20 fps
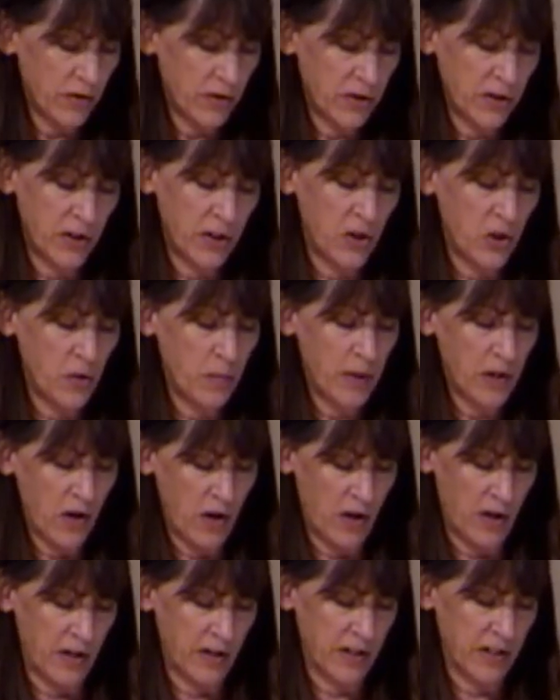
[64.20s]
the human
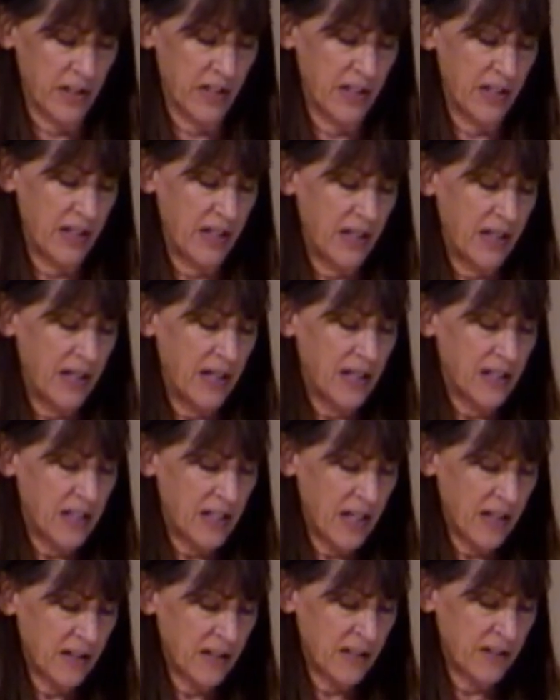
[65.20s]
heart,
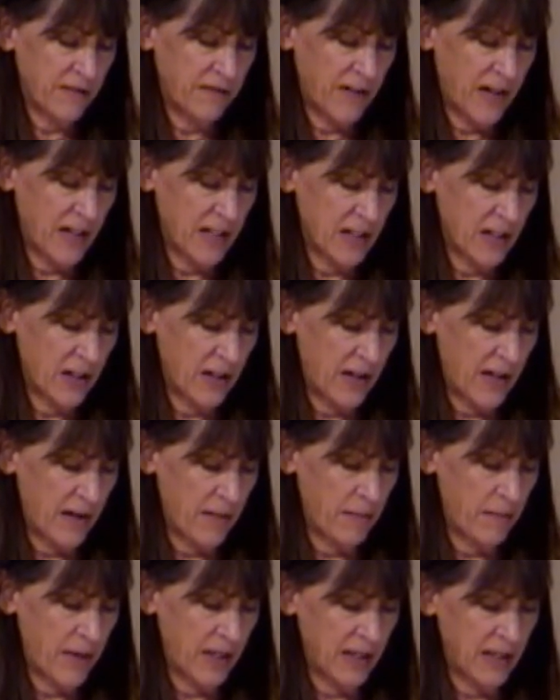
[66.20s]
testify to
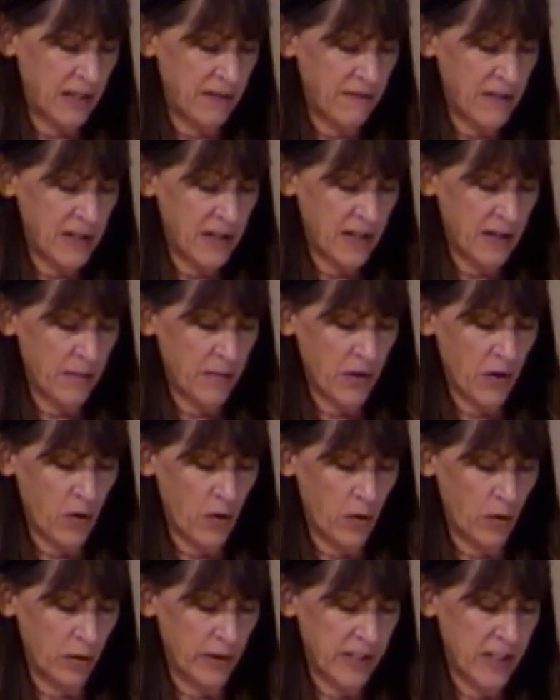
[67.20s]
them by giving them the
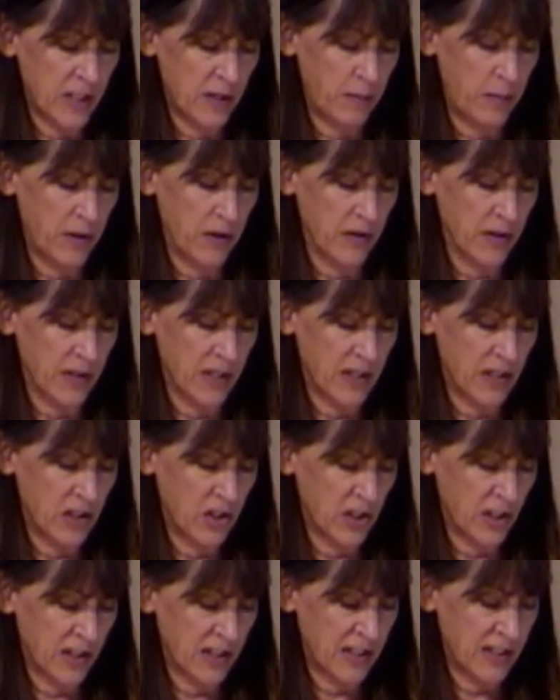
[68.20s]
Holy Spirit,
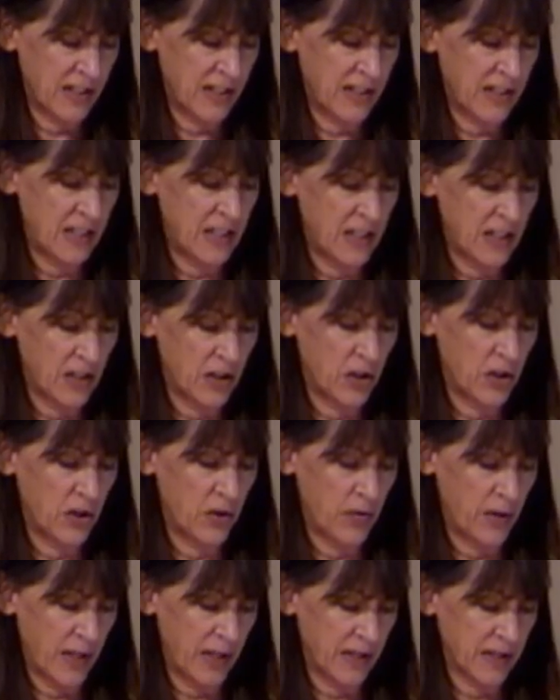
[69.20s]
just as He did
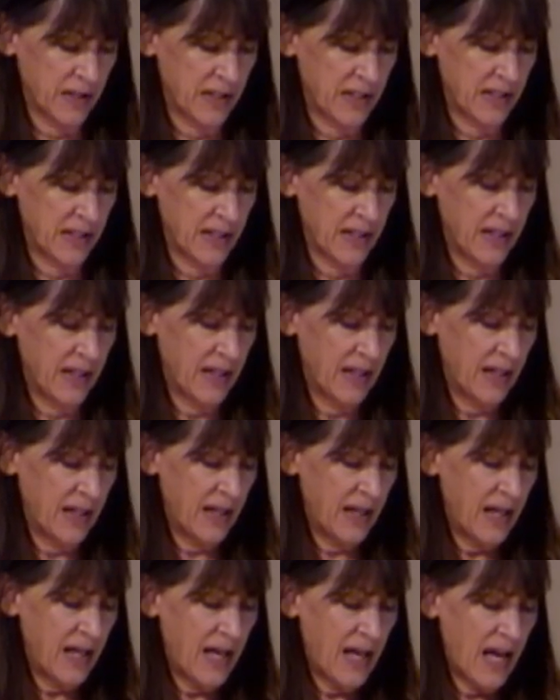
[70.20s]
to us.
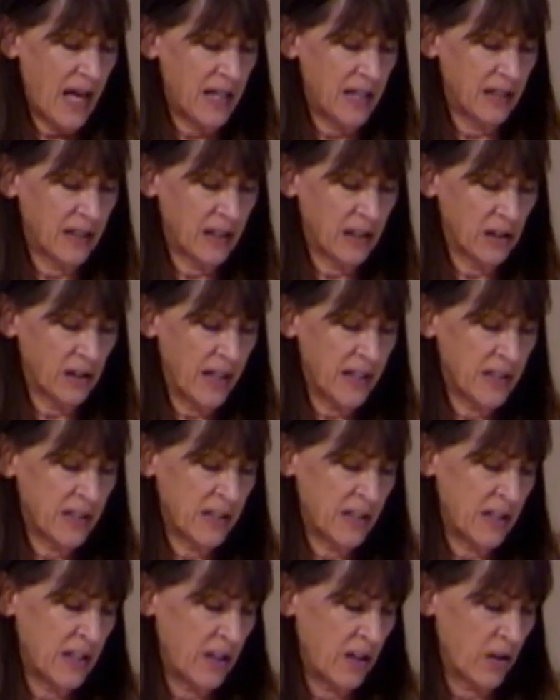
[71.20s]
And in
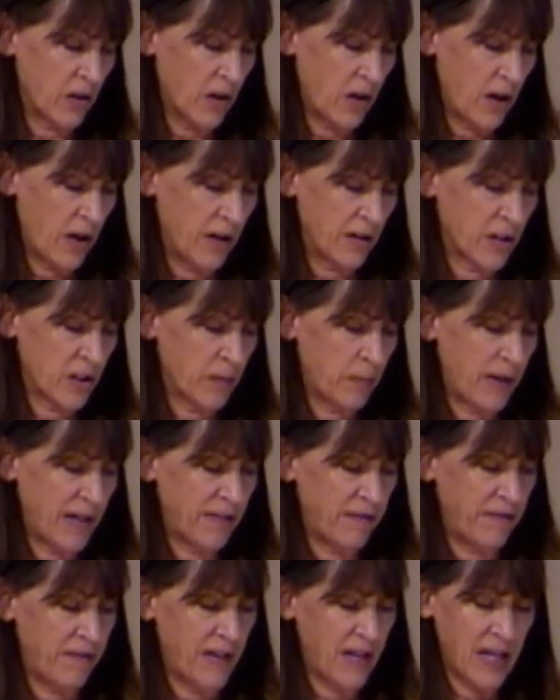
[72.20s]
cleansing their hearts by
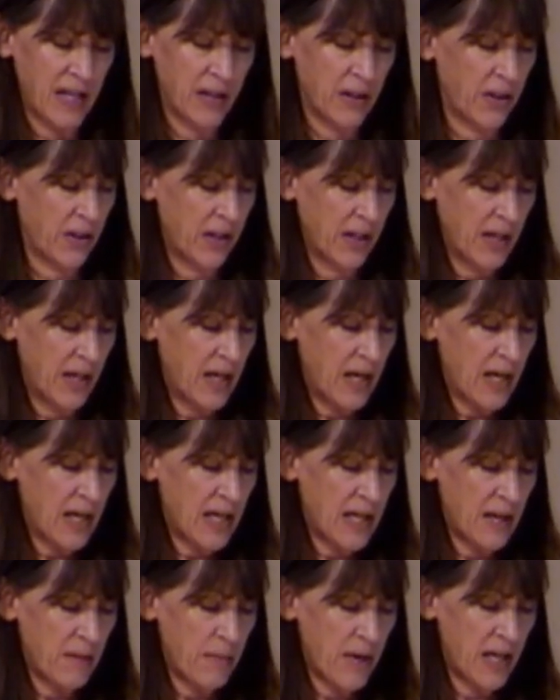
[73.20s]
faith,
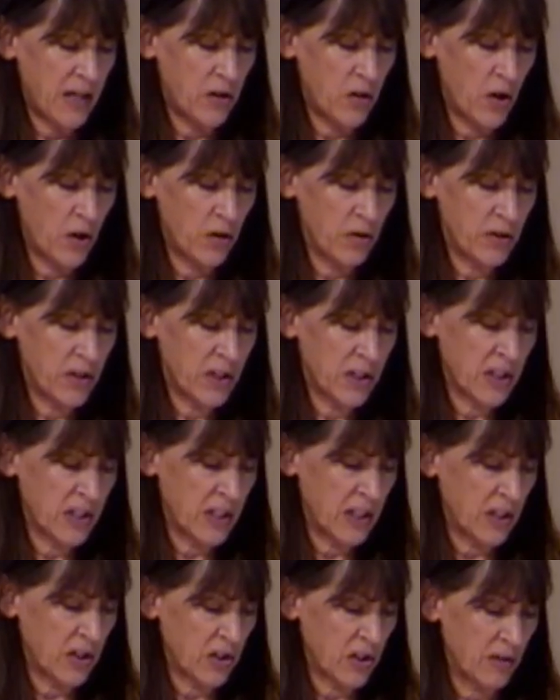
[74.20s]
He made no
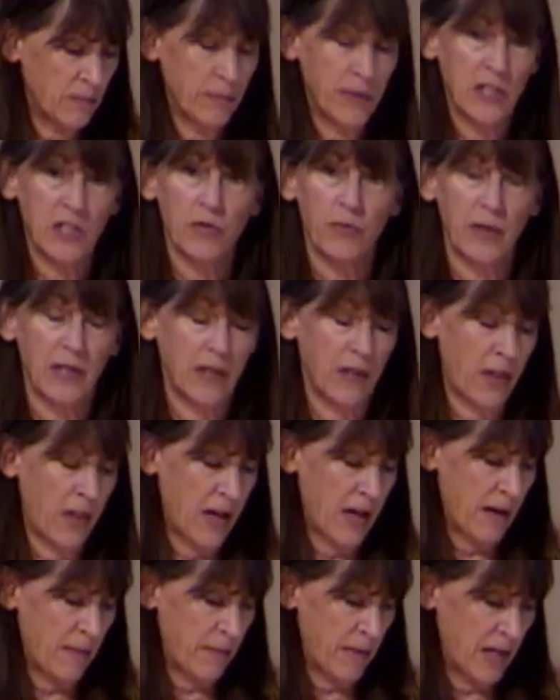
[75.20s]
distinction between
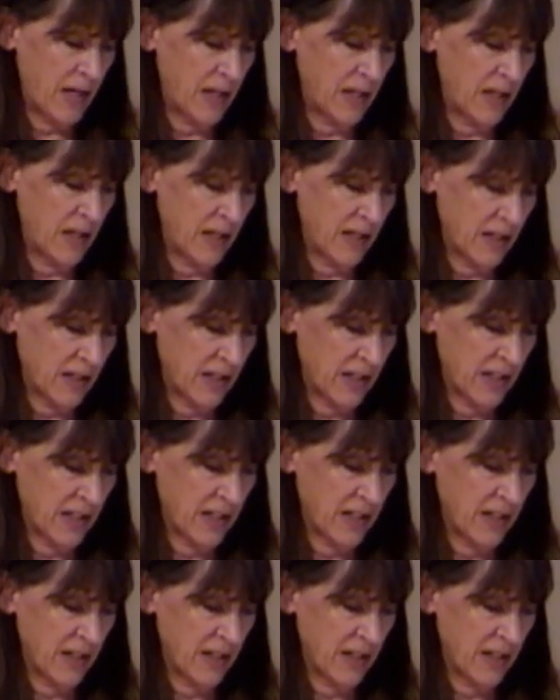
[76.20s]
them and us.